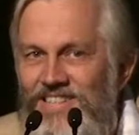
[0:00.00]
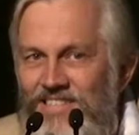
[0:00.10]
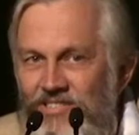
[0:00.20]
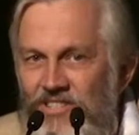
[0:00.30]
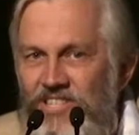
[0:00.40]

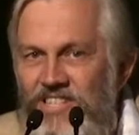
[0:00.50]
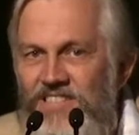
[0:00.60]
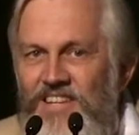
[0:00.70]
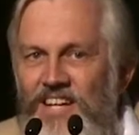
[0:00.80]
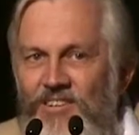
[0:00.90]
research
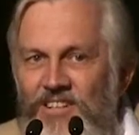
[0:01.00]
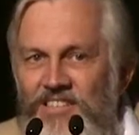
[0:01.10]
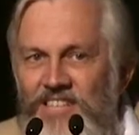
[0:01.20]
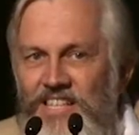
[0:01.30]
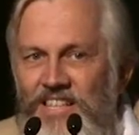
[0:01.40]
in
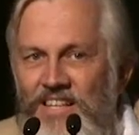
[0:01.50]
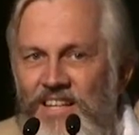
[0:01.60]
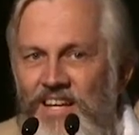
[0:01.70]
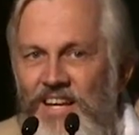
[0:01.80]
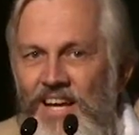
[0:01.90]
psychology
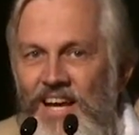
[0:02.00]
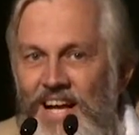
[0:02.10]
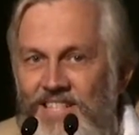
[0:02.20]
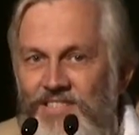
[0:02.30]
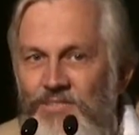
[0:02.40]

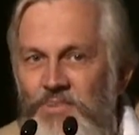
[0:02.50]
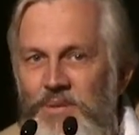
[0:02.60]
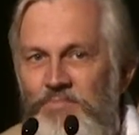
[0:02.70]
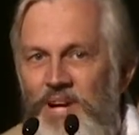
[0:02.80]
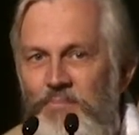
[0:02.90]
has to be
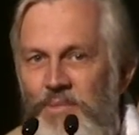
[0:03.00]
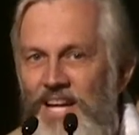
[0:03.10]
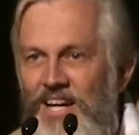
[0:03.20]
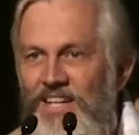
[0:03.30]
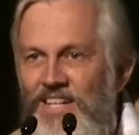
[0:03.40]

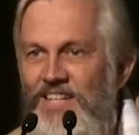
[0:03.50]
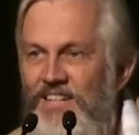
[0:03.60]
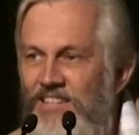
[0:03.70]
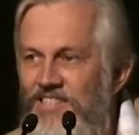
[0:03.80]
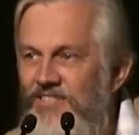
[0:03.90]
primarily
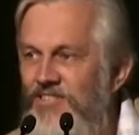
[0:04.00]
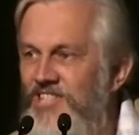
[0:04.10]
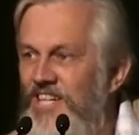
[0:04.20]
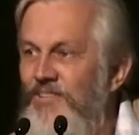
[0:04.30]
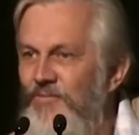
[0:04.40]
a
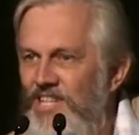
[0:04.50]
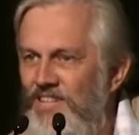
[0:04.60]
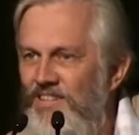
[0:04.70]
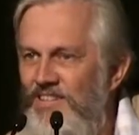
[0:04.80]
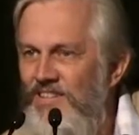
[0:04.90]
research
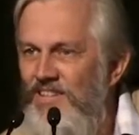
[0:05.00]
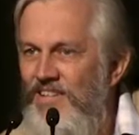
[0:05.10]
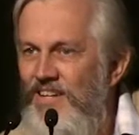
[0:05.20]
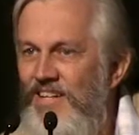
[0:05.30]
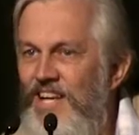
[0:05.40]
inward.
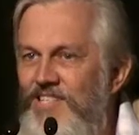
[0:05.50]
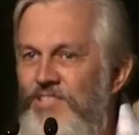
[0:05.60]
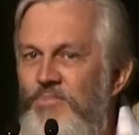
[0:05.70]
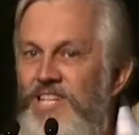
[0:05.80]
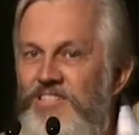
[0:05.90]
It has
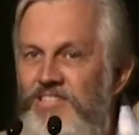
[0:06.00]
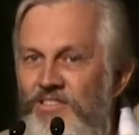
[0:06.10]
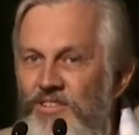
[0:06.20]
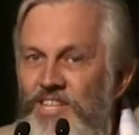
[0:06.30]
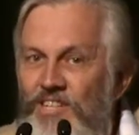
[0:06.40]
to be a
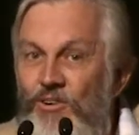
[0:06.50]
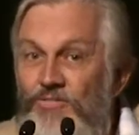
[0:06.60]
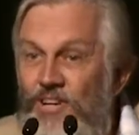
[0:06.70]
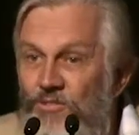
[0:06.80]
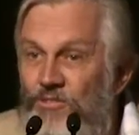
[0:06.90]
study
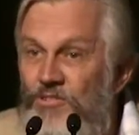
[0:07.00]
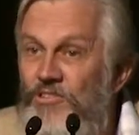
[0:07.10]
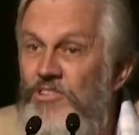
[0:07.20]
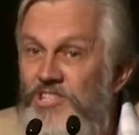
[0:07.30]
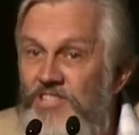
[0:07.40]
of our own
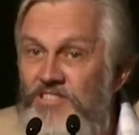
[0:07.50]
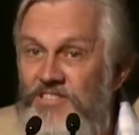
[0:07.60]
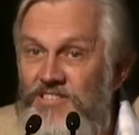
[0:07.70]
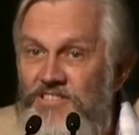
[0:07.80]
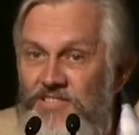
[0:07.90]

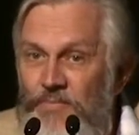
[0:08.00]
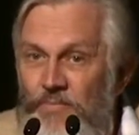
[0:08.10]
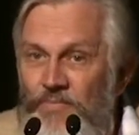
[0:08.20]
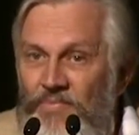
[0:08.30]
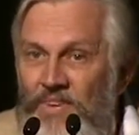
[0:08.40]
consciousness.
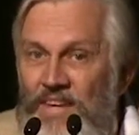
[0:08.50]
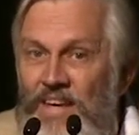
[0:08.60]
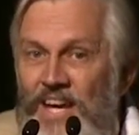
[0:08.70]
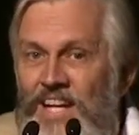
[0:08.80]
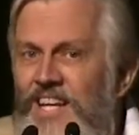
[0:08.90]

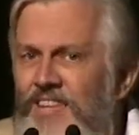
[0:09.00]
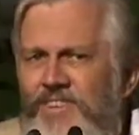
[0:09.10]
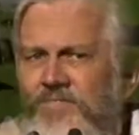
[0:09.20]
And then